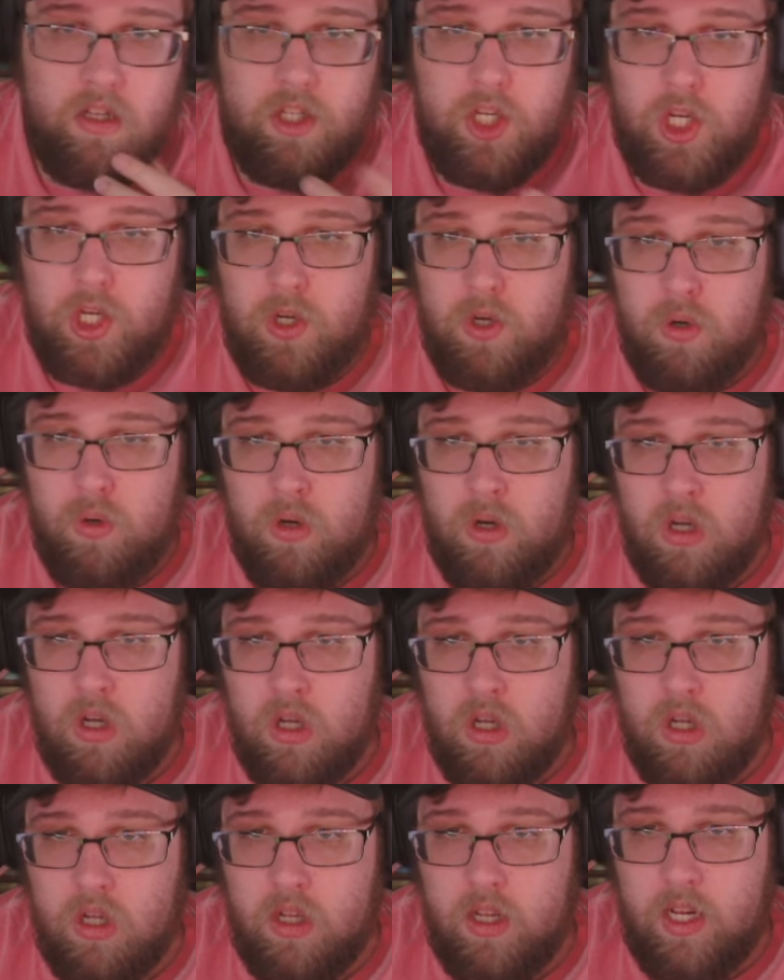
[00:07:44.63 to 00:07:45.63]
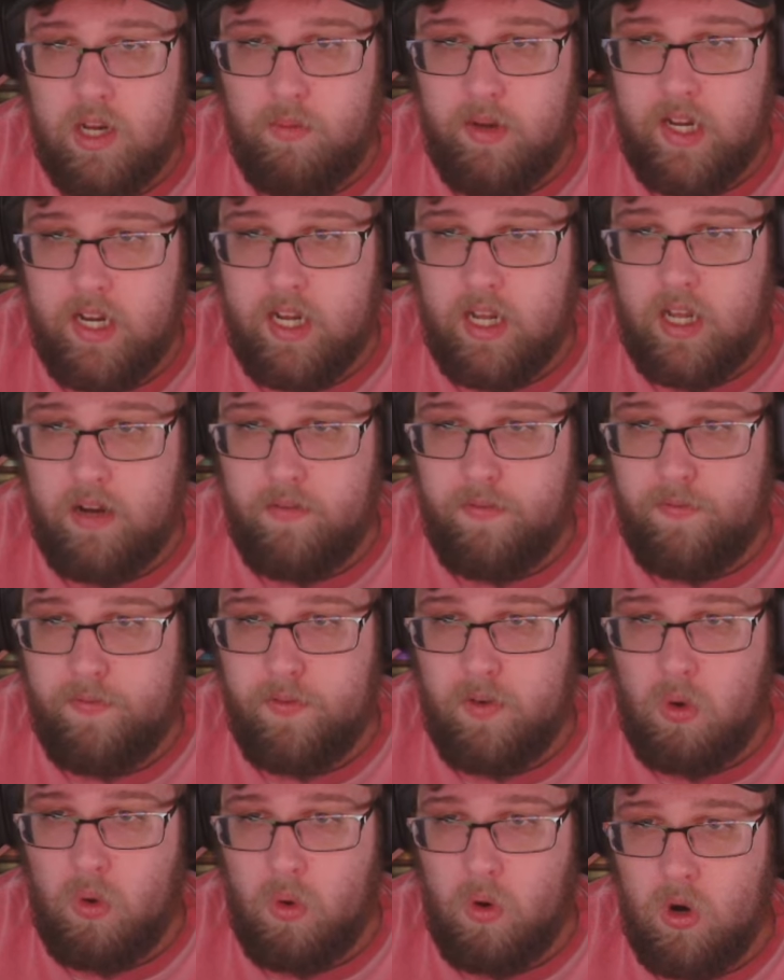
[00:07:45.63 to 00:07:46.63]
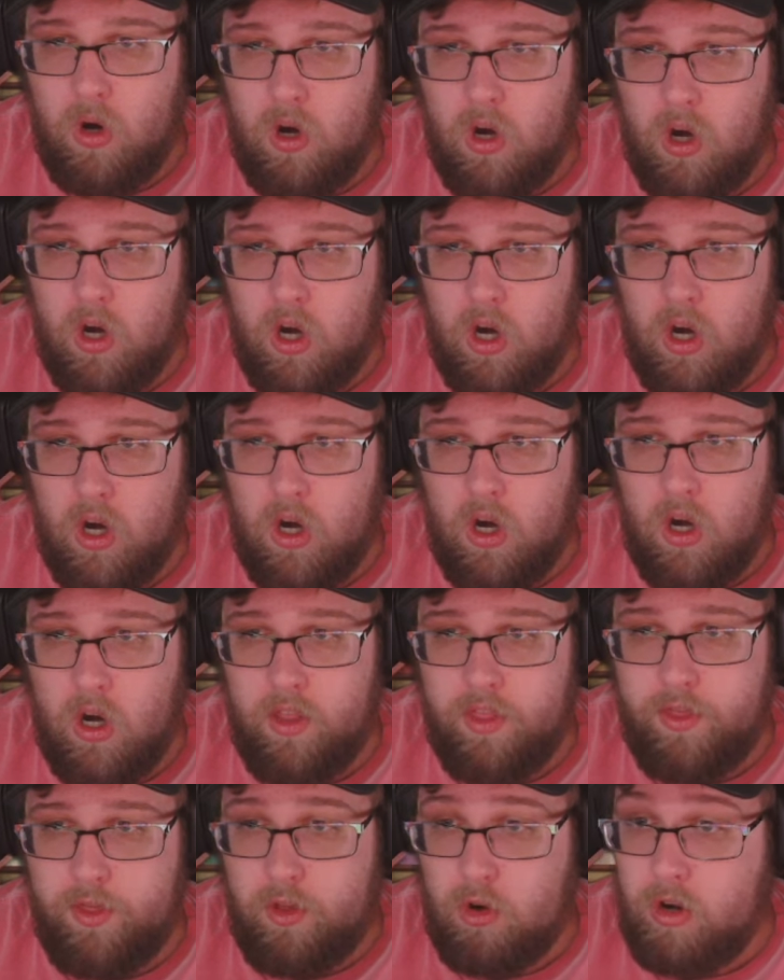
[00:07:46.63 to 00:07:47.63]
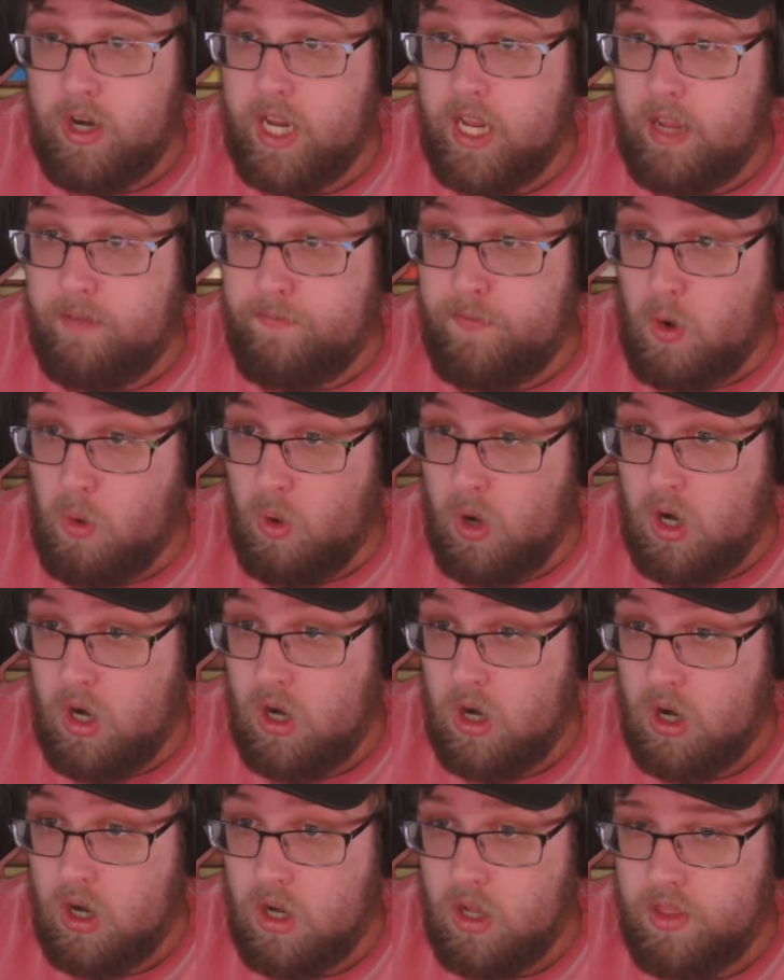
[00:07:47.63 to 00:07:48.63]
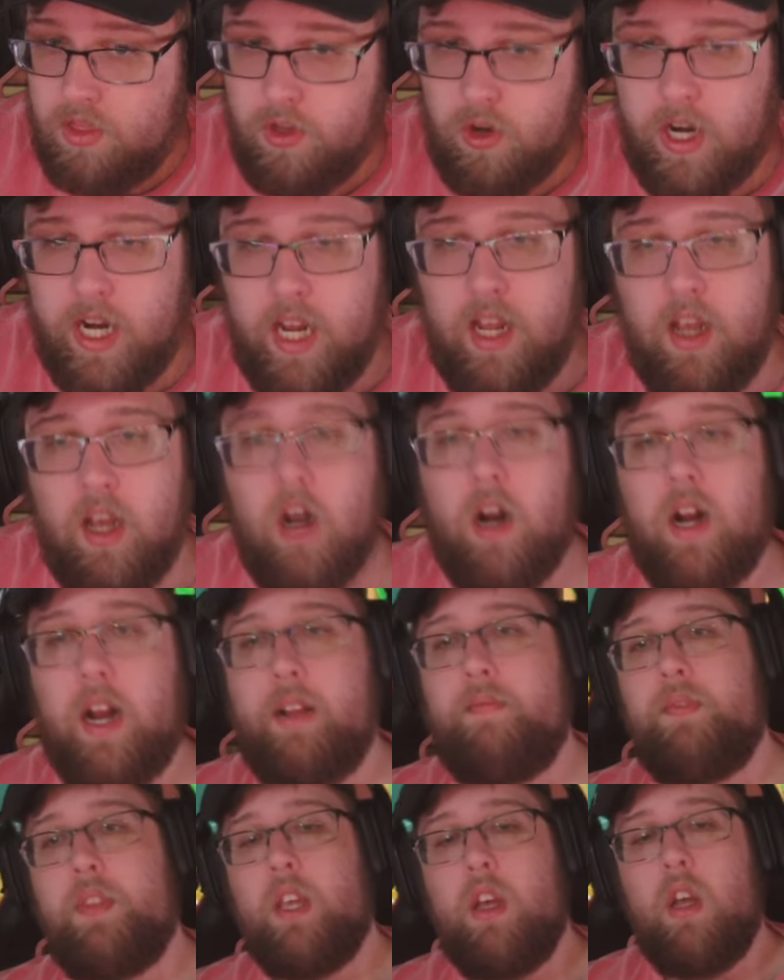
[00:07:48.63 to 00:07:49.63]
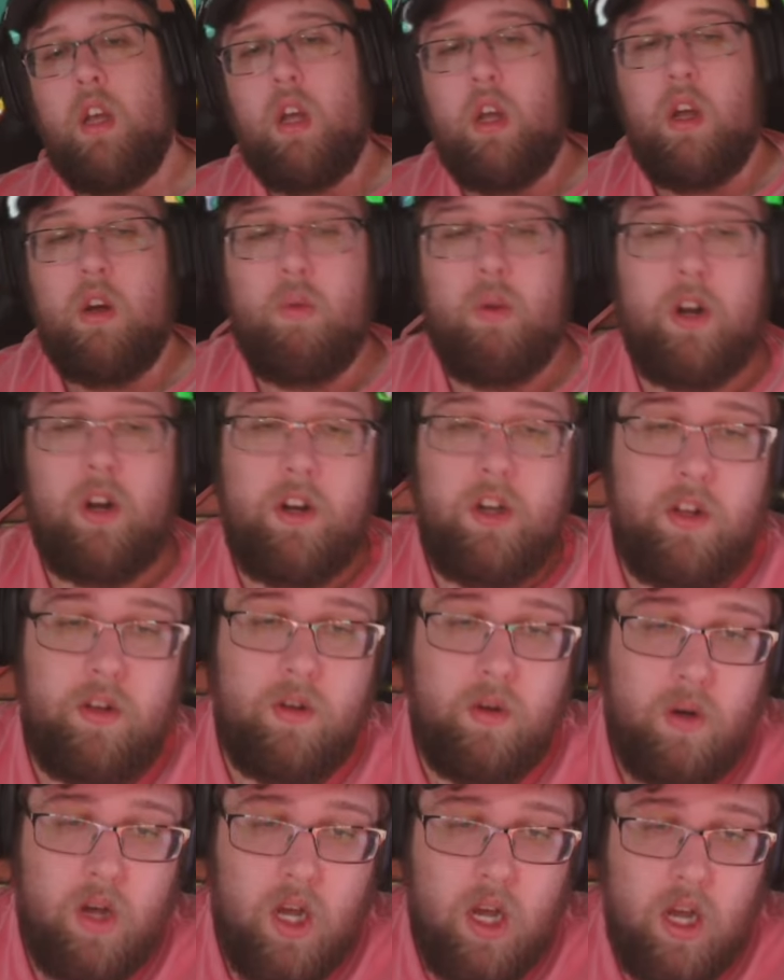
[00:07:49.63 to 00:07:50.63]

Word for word: Two. Good. Four. Three. Four? Three. All right. We're going to do